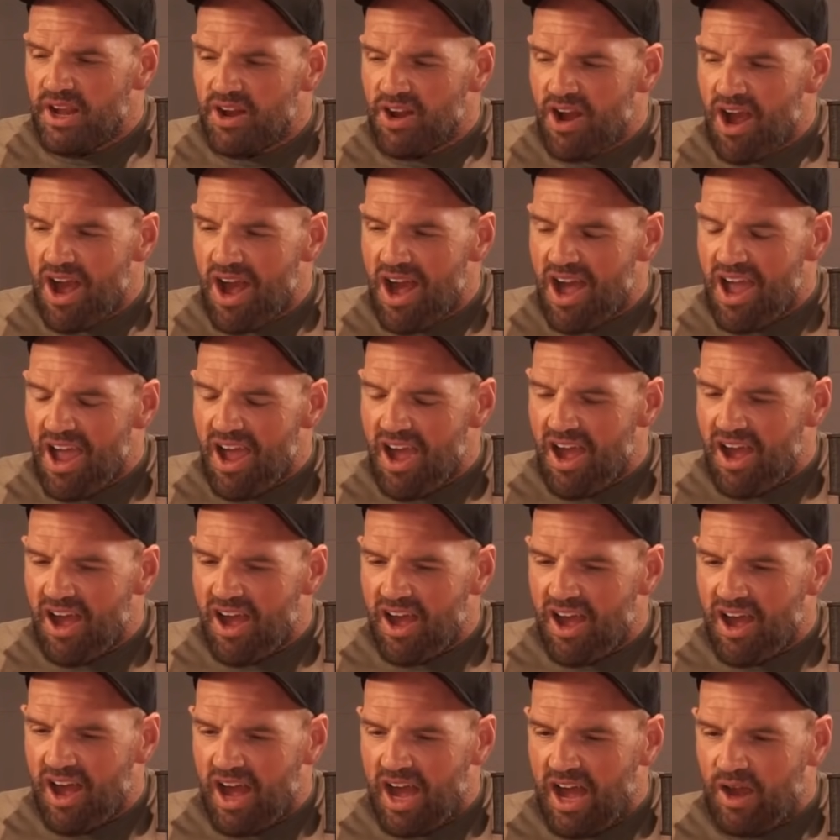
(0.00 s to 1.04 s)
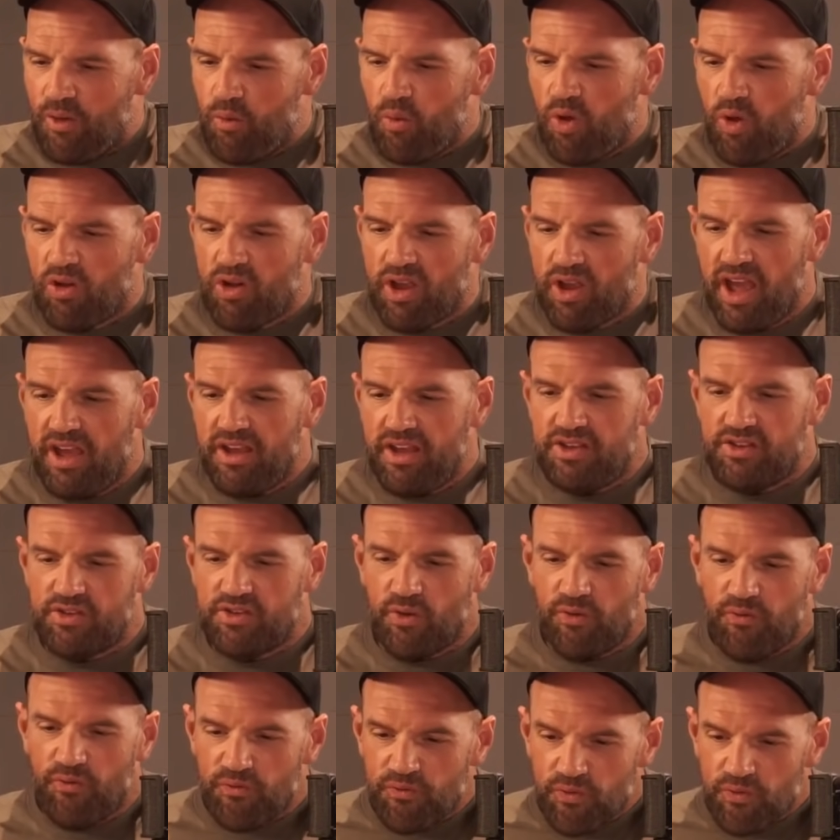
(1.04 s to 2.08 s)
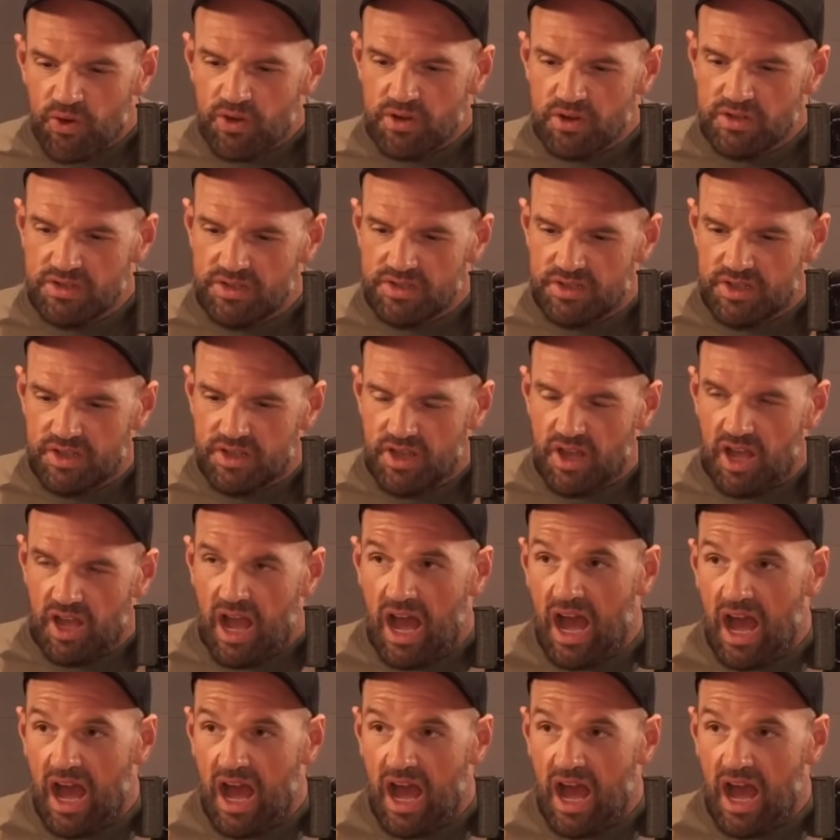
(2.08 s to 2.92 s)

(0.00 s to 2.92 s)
here. Okay, so first,